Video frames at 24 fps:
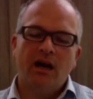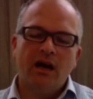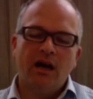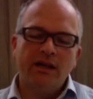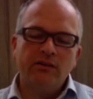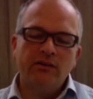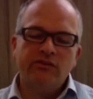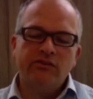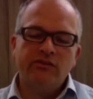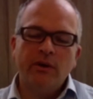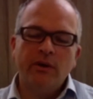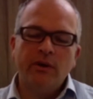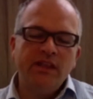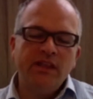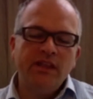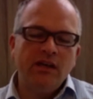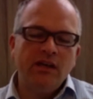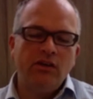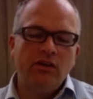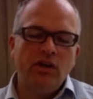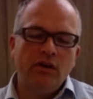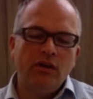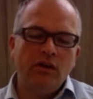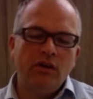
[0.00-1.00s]
So I
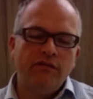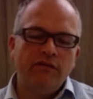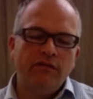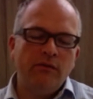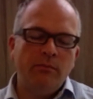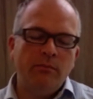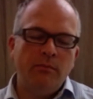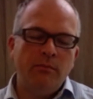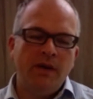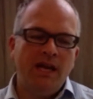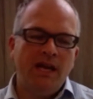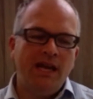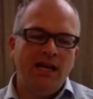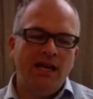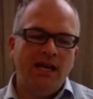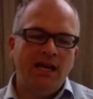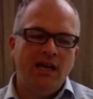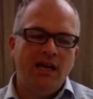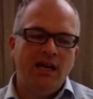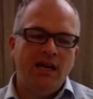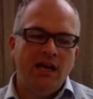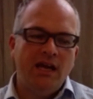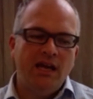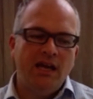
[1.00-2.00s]
think, for me,
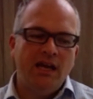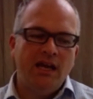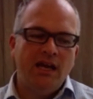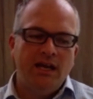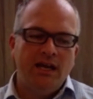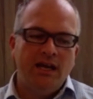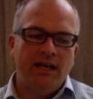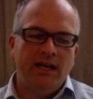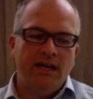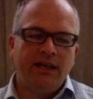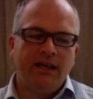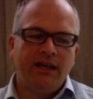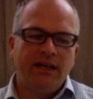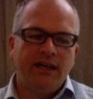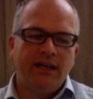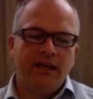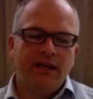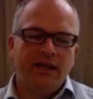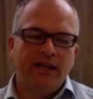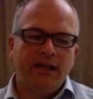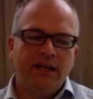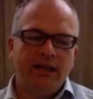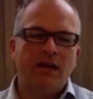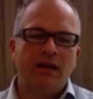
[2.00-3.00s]
it comes
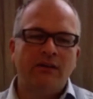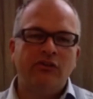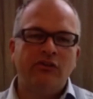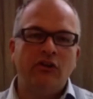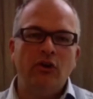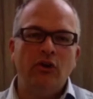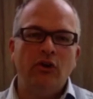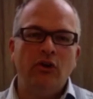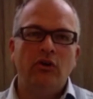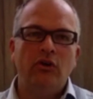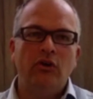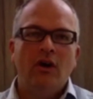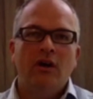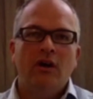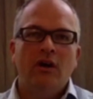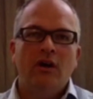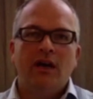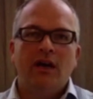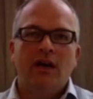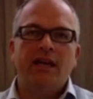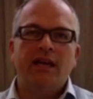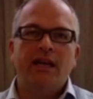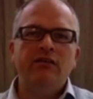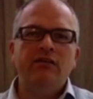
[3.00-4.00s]
down to
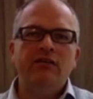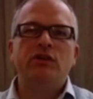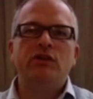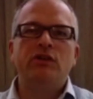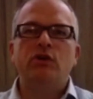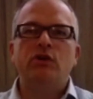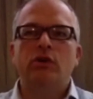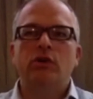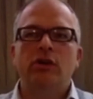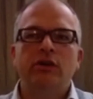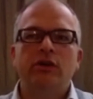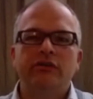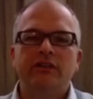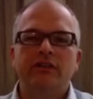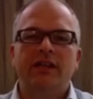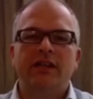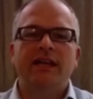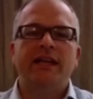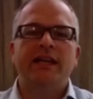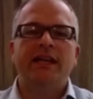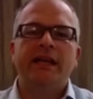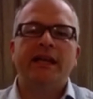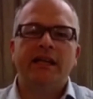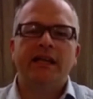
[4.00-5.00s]
an individual who's
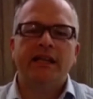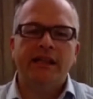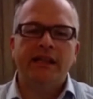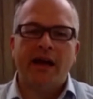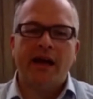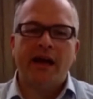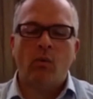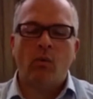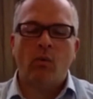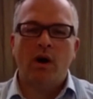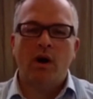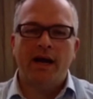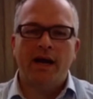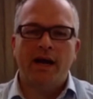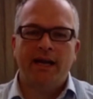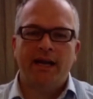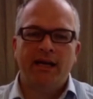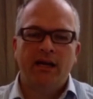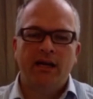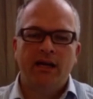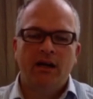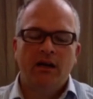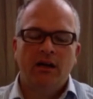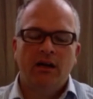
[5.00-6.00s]
leading in that
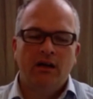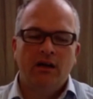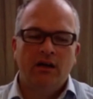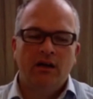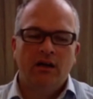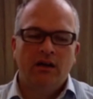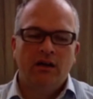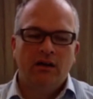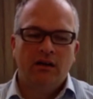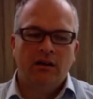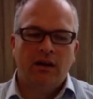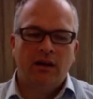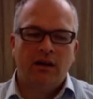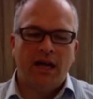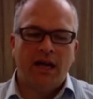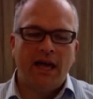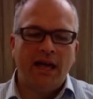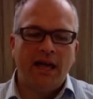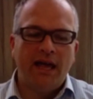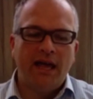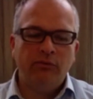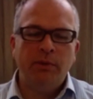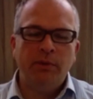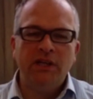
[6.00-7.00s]
way
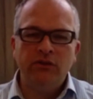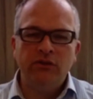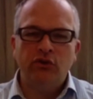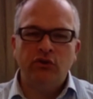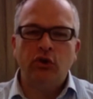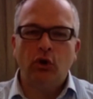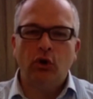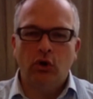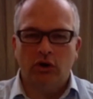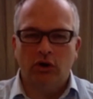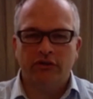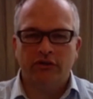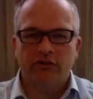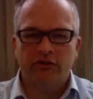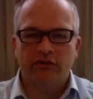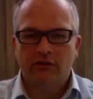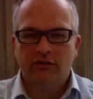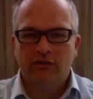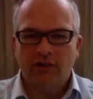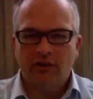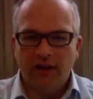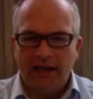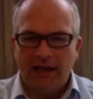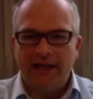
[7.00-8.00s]
has been taught
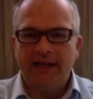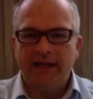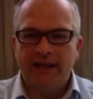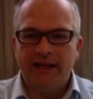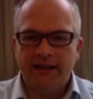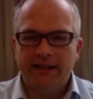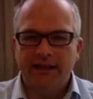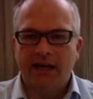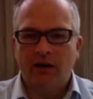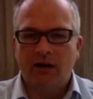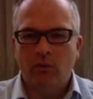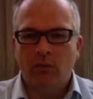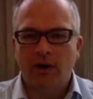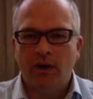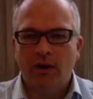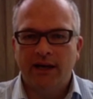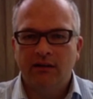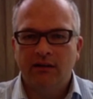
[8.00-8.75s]
to lead in that way.